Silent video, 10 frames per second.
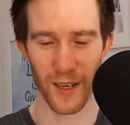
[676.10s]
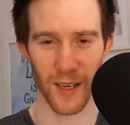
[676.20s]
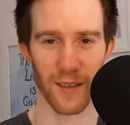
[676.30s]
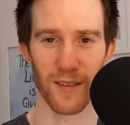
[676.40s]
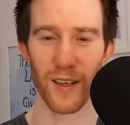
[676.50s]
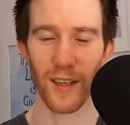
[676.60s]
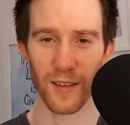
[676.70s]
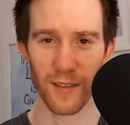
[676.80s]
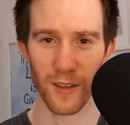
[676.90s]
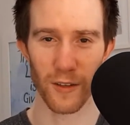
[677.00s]
It's sitting in
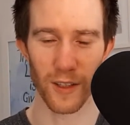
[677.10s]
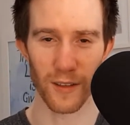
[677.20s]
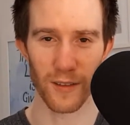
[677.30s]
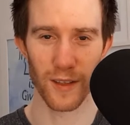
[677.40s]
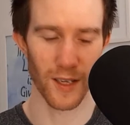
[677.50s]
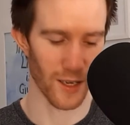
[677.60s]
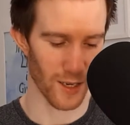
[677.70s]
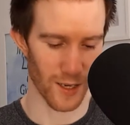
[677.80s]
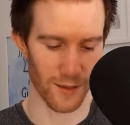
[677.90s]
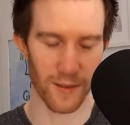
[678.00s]
stillness.
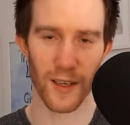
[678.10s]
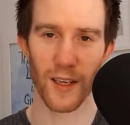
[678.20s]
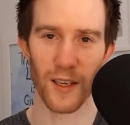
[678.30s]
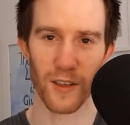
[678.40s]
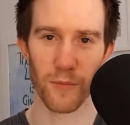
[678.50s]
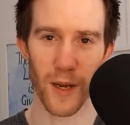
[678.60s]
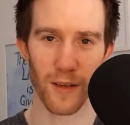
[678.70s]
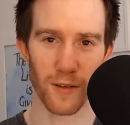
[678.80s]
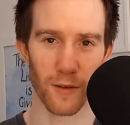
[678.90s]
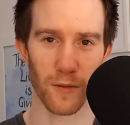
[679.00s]
It's sitting in a
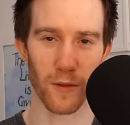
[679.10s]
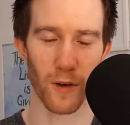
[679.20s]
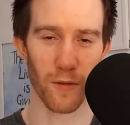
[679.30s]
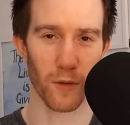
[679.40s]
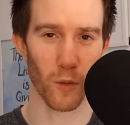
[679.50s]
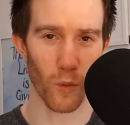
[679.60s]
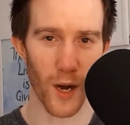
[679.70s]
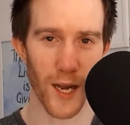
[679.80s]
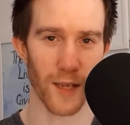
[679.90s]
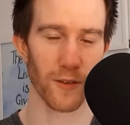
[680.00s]
space of
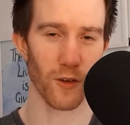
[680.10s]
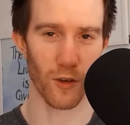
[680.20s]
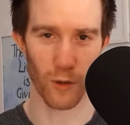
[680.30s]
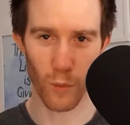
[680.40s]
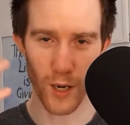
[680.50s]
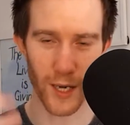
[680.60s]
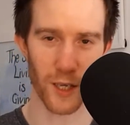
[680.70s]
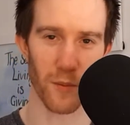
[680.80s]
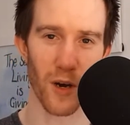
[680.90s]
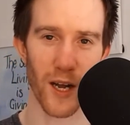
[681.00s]
quiet so you can quiet
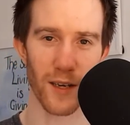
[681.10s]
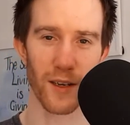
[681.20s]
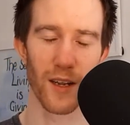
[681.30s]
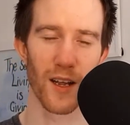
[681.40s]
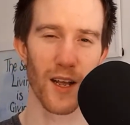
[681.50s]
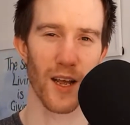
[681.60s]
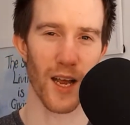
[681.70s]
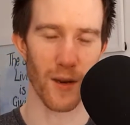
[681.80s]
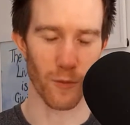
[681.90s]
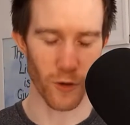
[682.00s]
your mind.
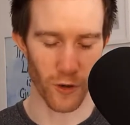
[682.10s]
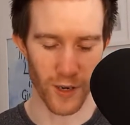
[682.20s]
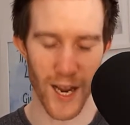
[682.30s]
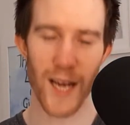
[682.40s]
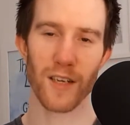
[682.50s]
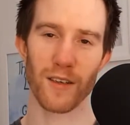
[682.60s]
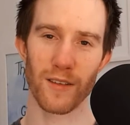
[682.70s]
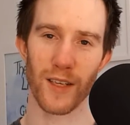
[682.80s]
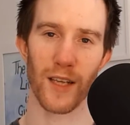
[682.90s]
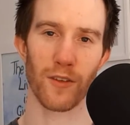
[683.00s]
And what you can actually
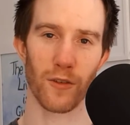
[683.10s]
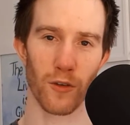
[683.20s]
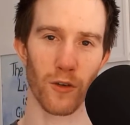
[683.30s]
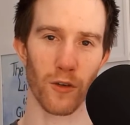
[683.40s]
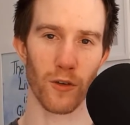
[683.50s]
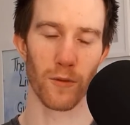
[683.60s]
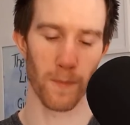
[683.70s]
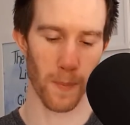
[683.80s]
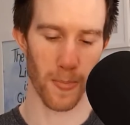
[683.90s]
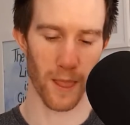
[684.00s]
start to do
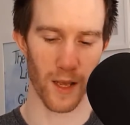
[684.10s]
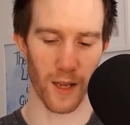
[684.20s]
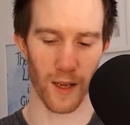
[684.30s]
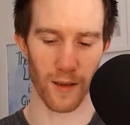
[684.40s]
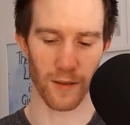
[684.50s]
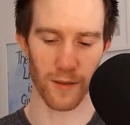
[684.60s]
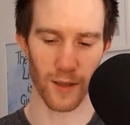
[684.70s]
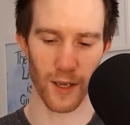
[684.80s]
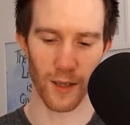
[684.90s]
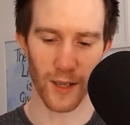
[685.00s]
is
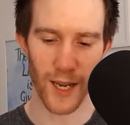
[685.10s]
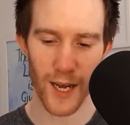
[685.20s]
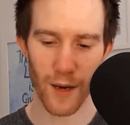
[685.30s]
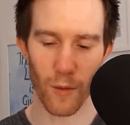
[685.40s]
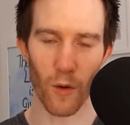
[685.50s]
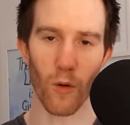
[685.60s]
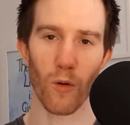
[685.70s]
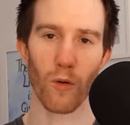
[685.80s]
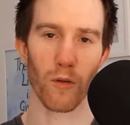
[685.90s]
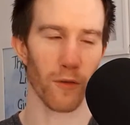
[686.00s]
allow
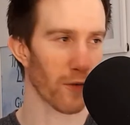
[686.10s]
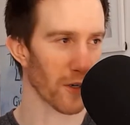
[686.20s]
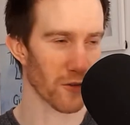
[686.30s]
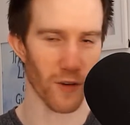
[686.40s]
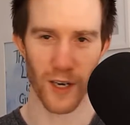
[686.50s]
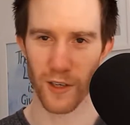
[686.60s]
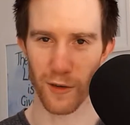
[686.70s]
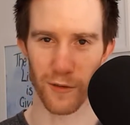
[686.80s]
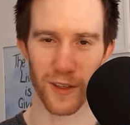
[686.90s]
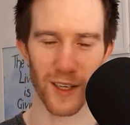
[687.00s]
all the frustration
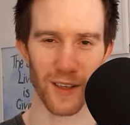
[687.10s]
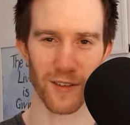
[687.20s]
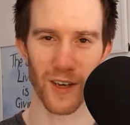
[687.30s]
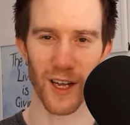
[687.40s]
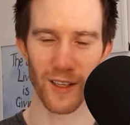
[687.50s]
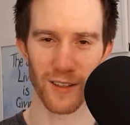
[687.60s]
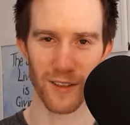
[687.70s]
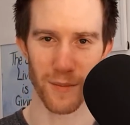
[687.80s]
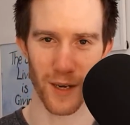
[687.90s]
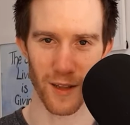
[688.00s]
of sitting in silence
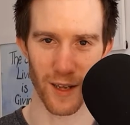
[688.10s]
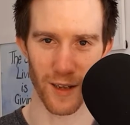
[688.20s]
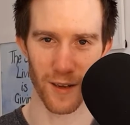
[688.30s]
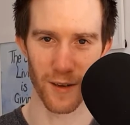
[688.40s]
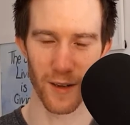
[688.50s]
to be there.